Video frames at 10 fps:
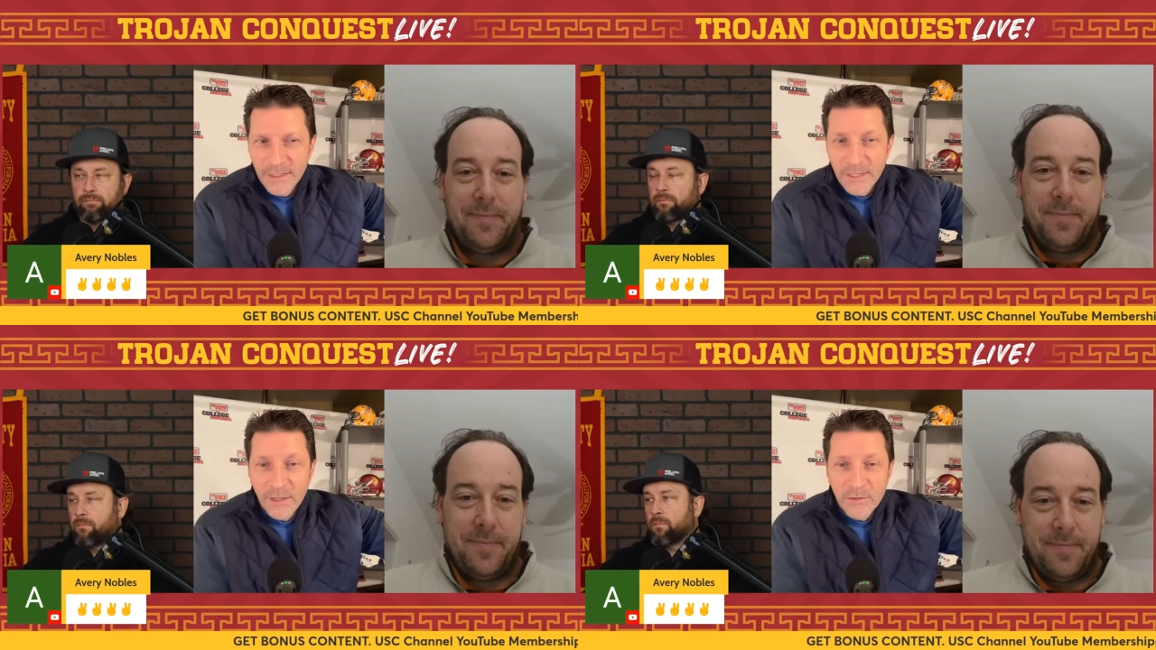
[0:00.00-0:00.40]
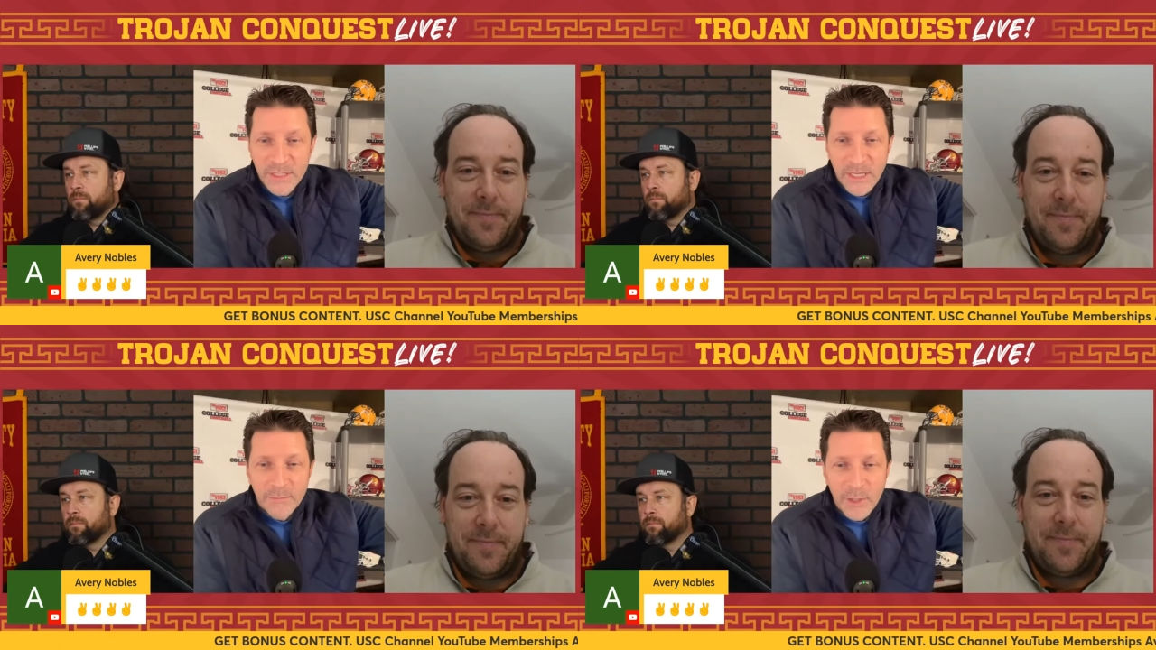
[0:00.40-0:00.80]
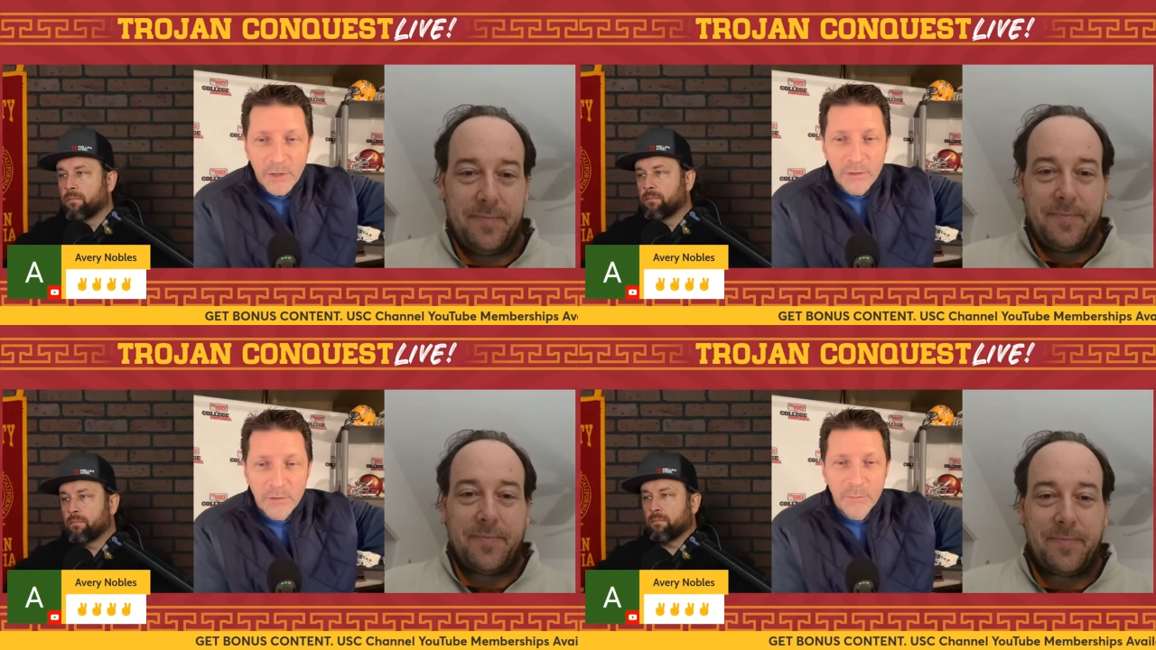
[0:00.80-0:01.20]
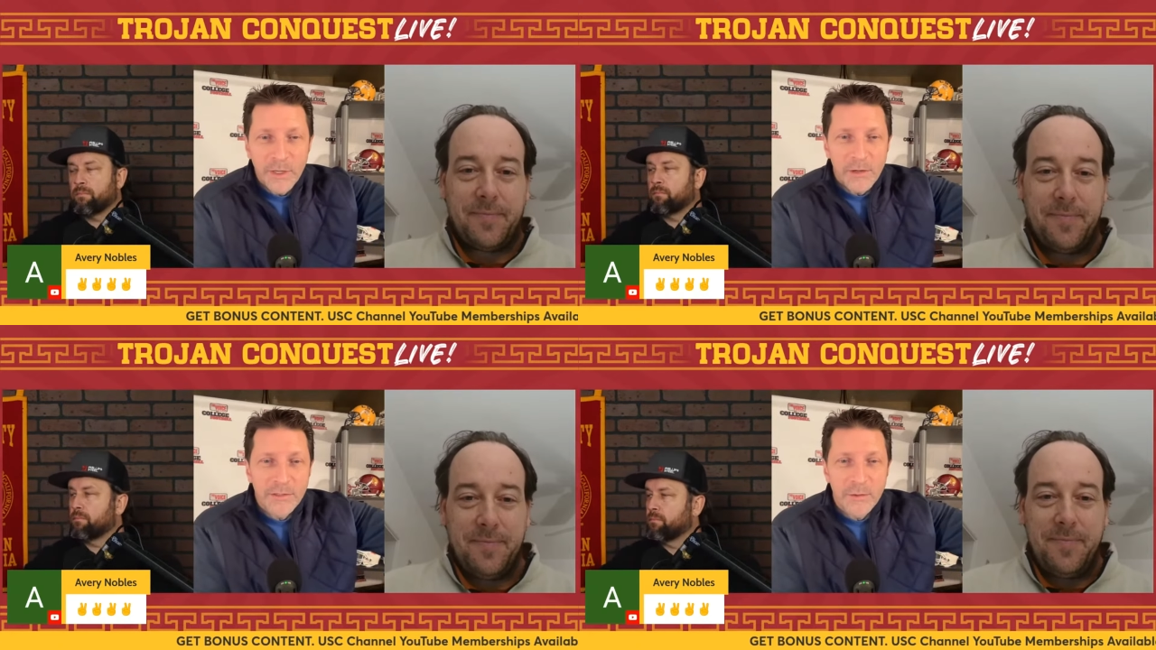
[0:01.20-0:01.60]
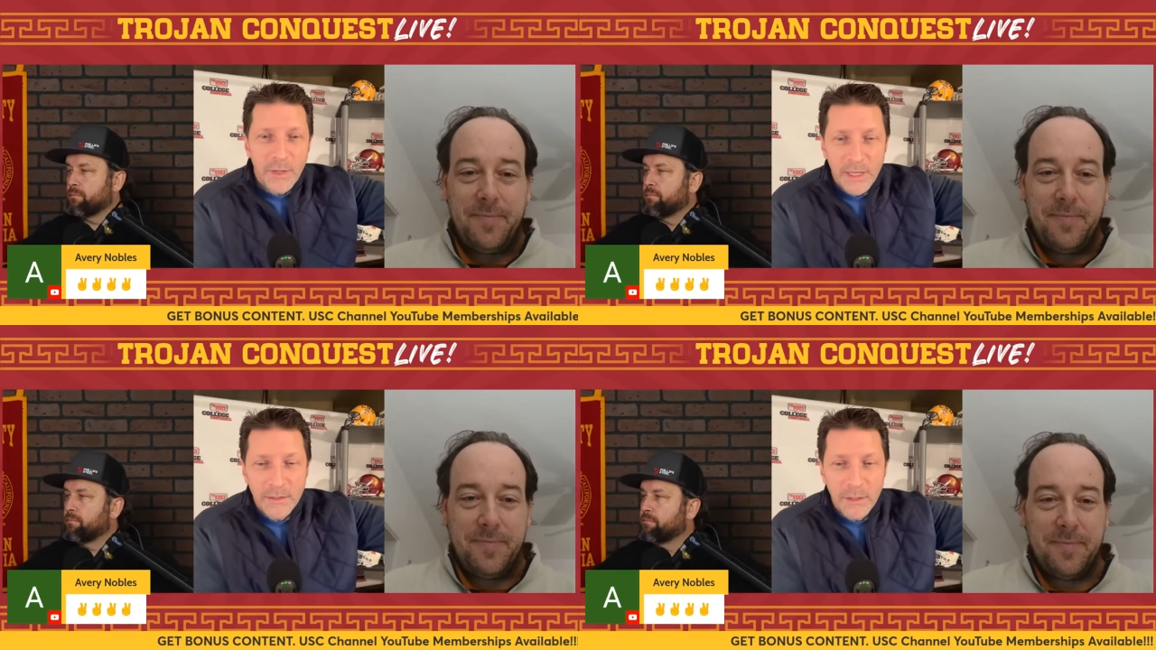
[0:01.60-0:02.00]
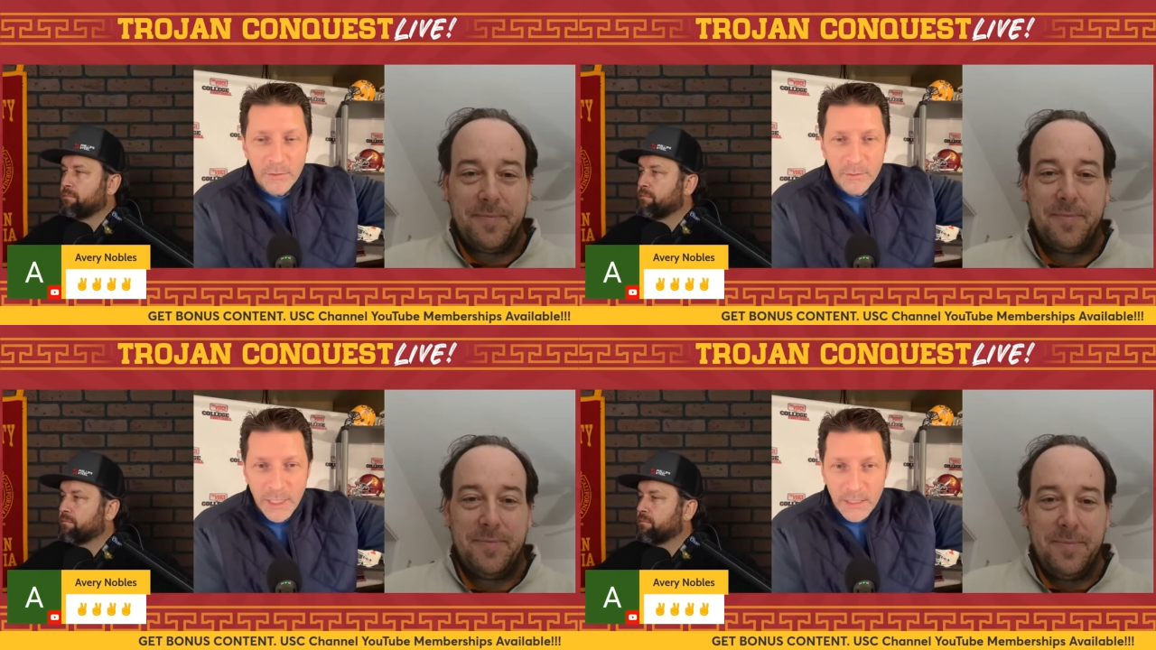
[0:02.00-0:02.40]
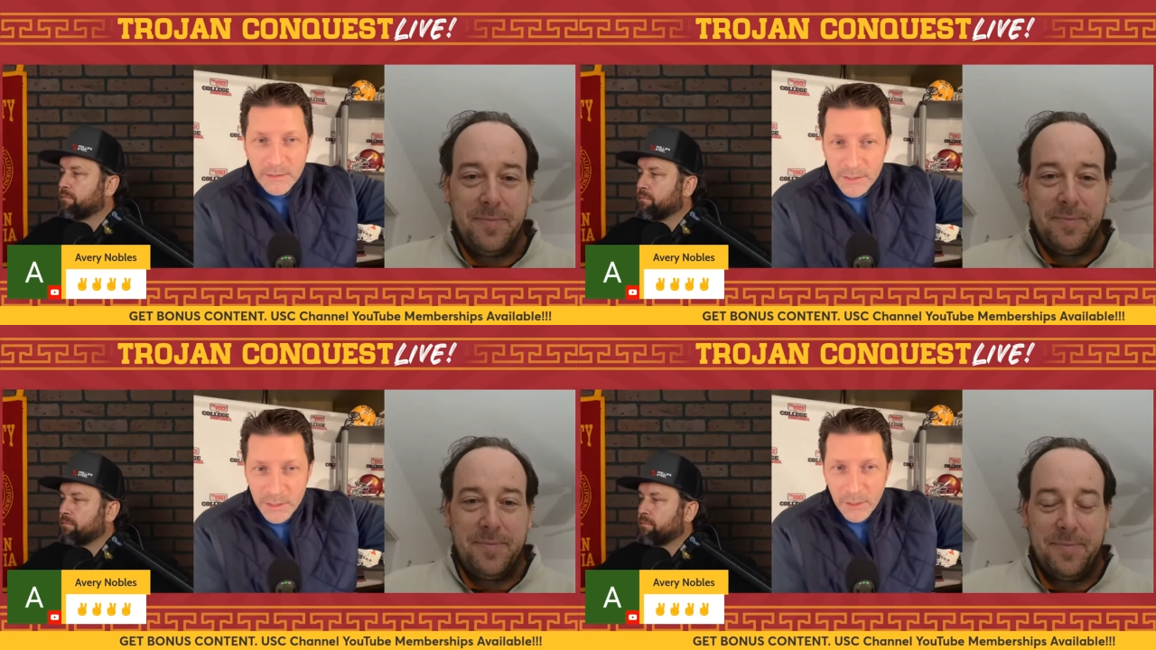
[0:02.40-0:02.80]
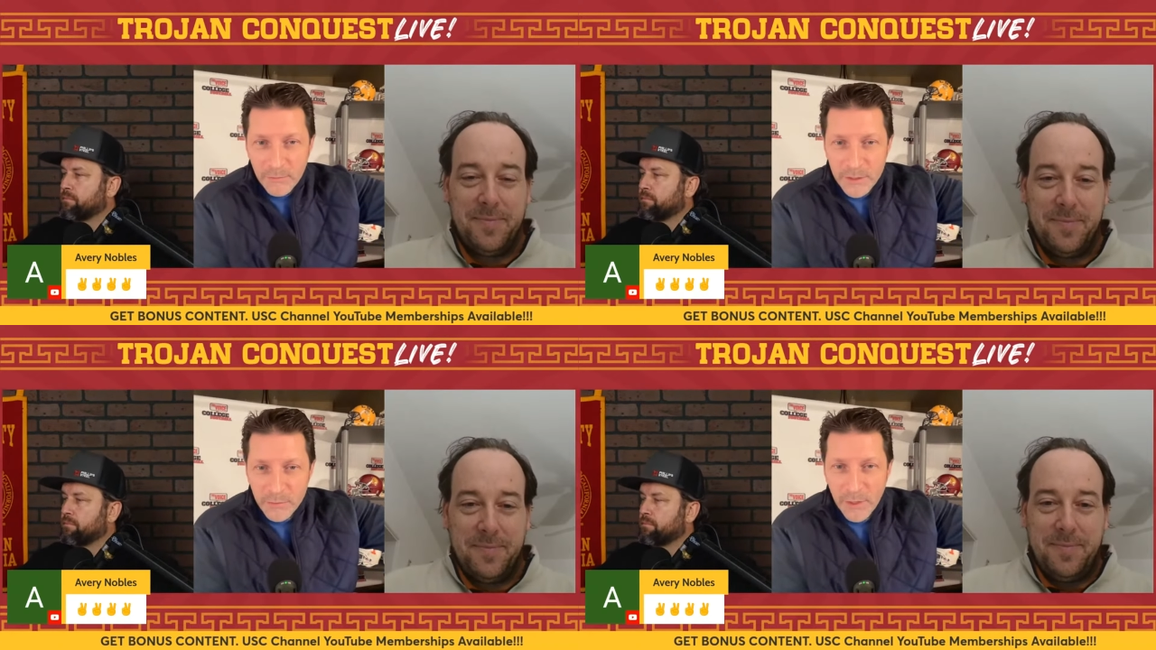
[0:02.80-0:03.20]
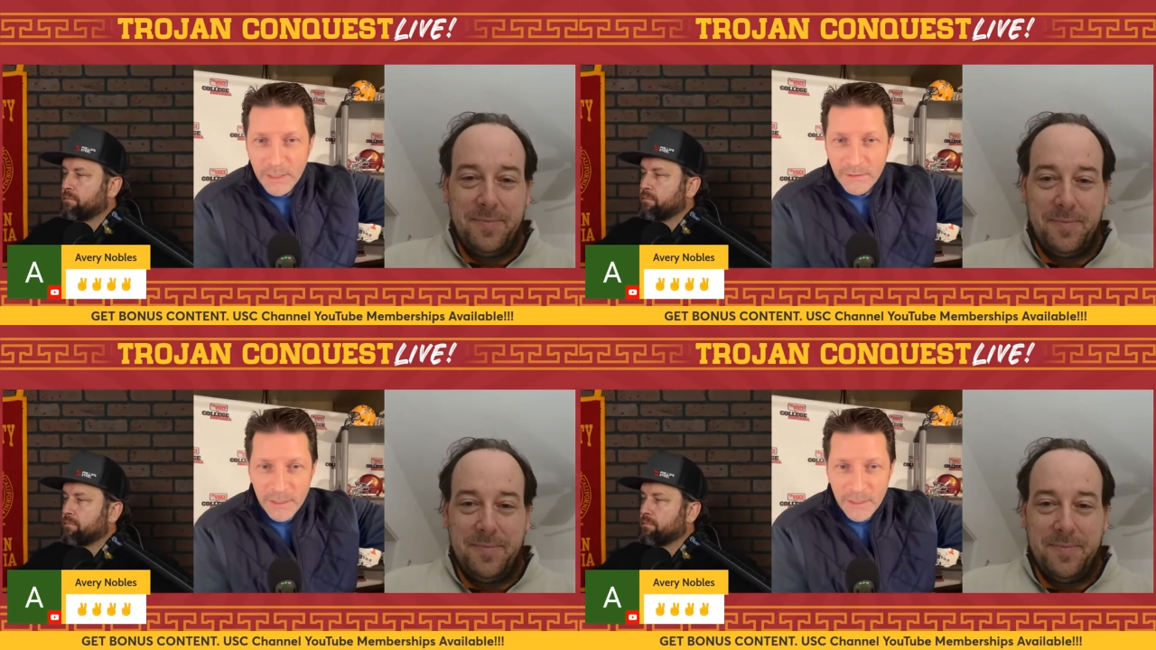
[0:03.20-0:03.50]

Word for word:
Speaker 1: Hello, Sam Darnold, but also hello, Kedon Slovis, right?